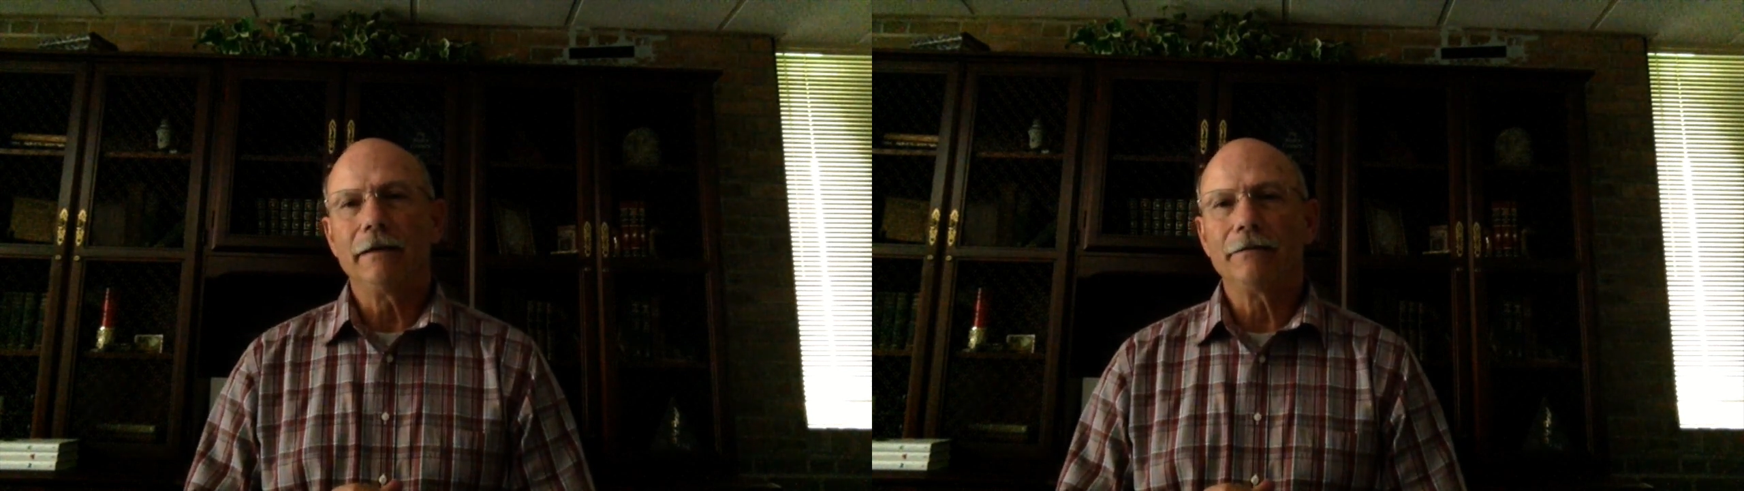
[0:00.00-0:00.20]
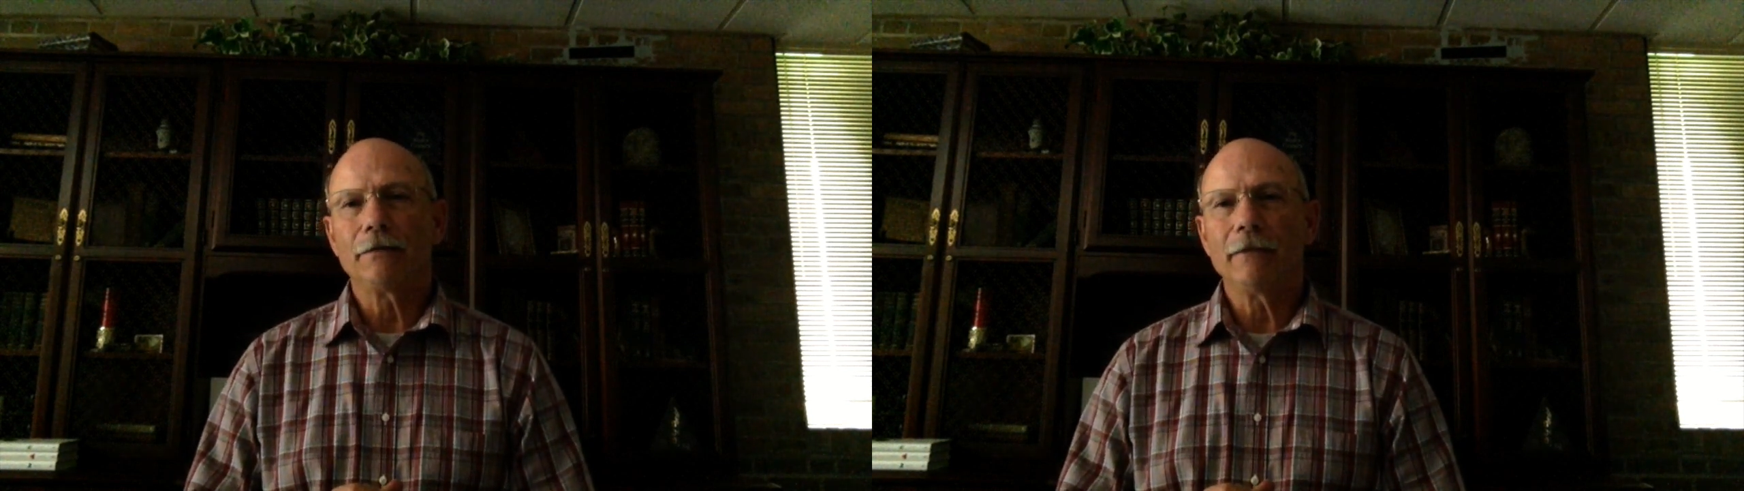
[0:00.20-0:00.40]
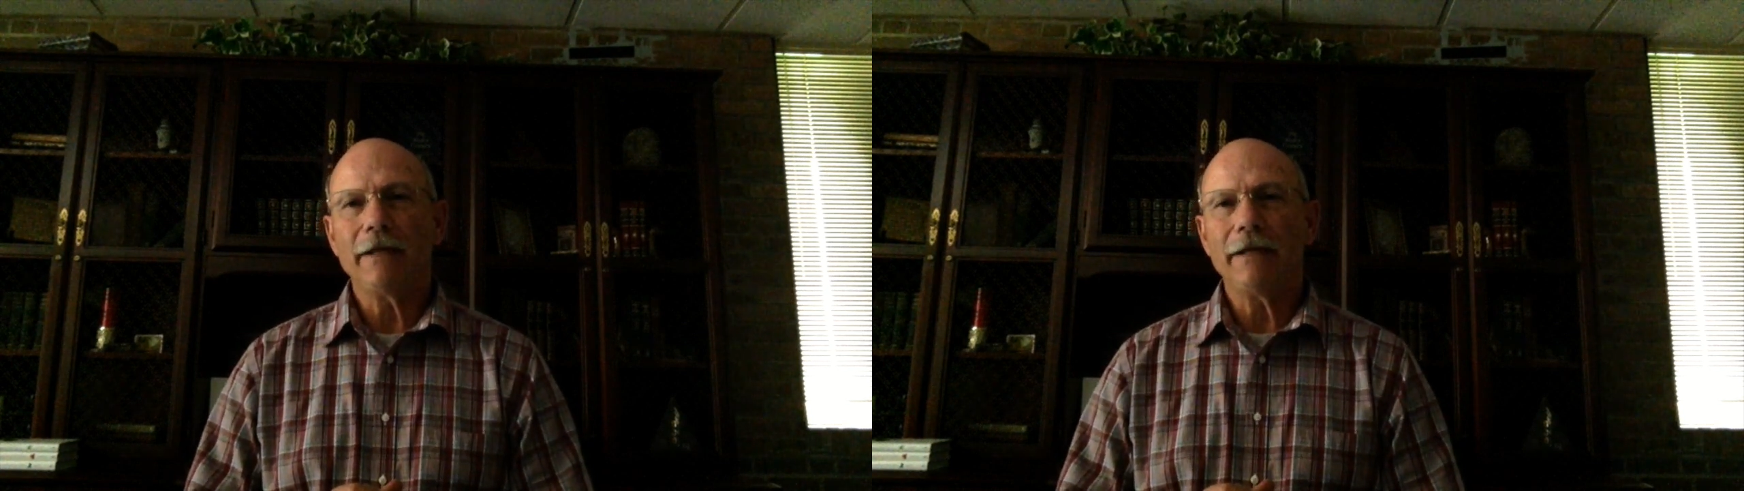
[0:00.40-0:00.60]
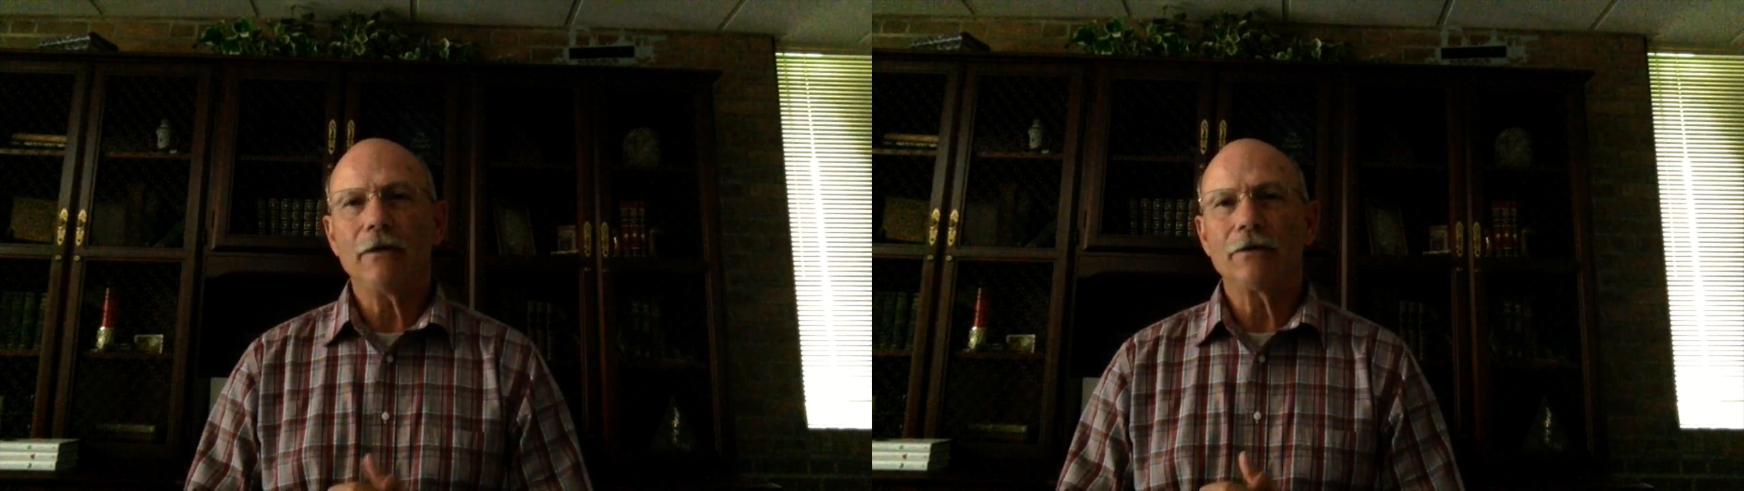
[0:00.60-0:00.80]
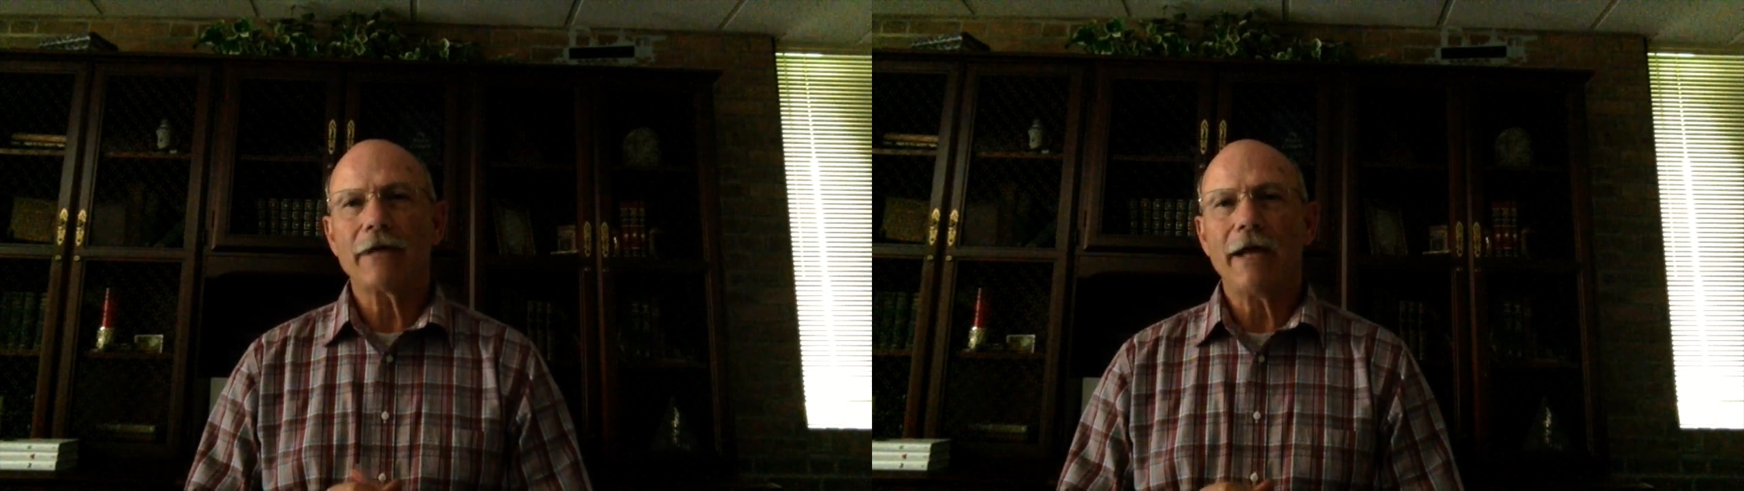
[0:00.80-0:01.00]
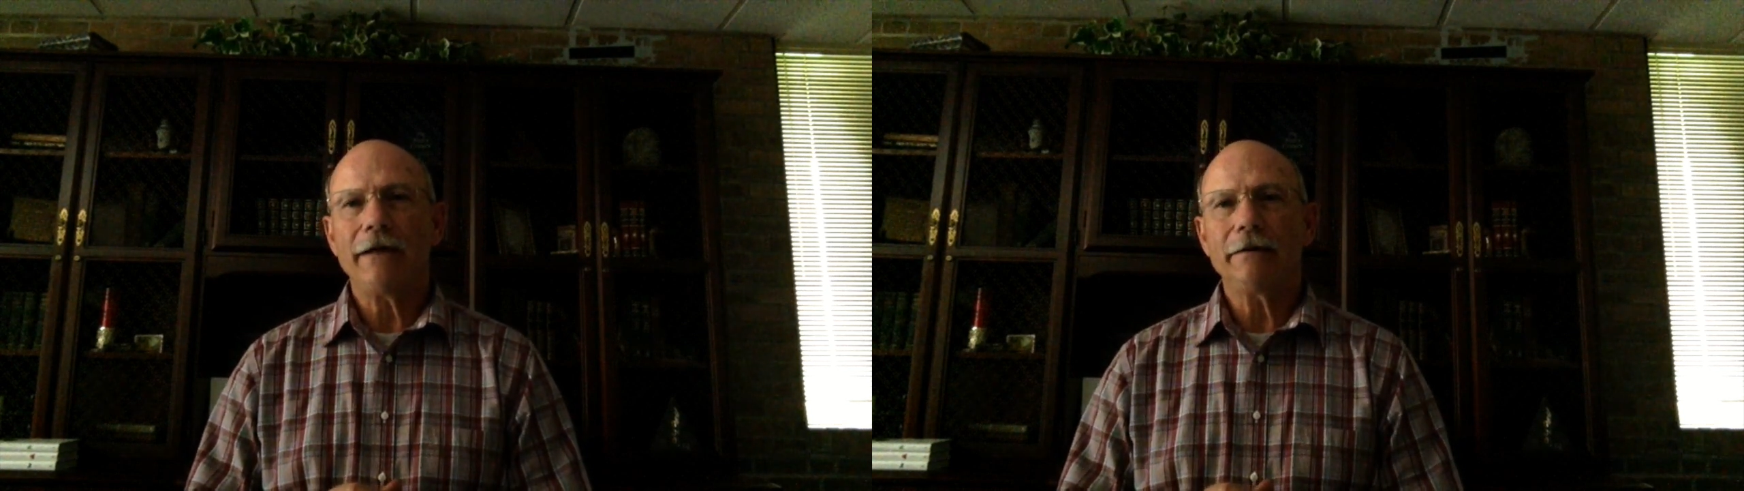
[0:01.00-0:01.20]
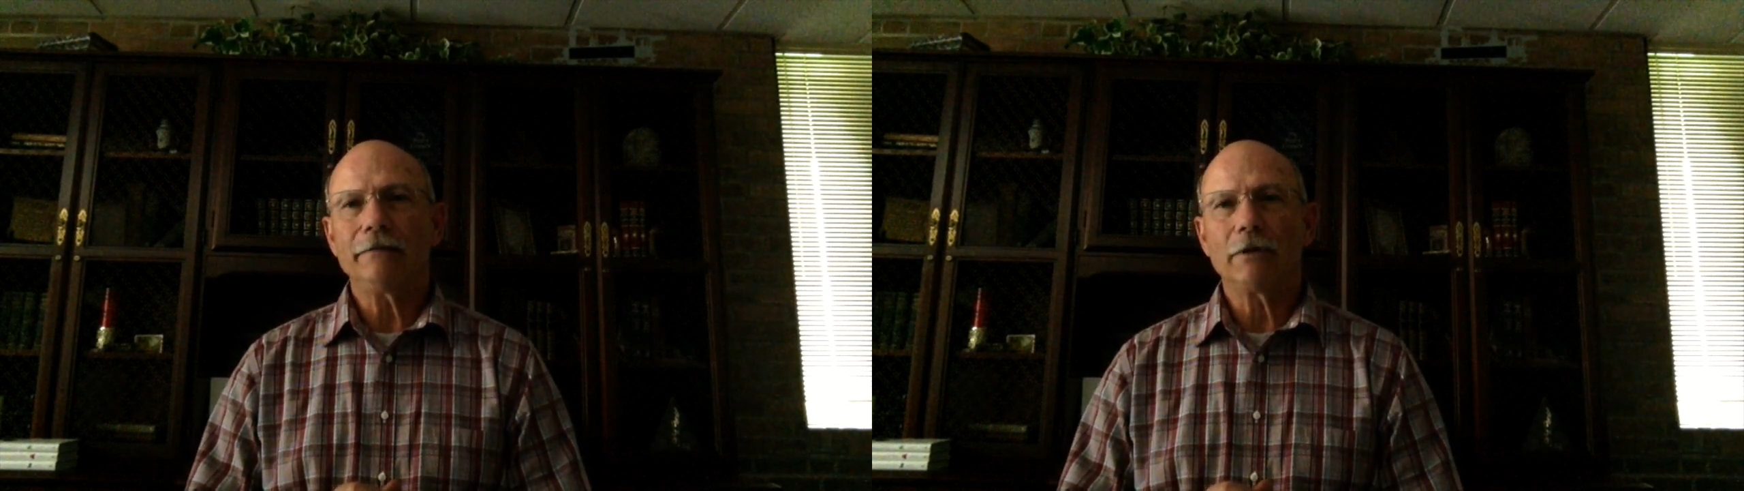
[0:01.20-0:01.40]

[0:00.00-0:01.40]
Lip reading: for many years, I didn't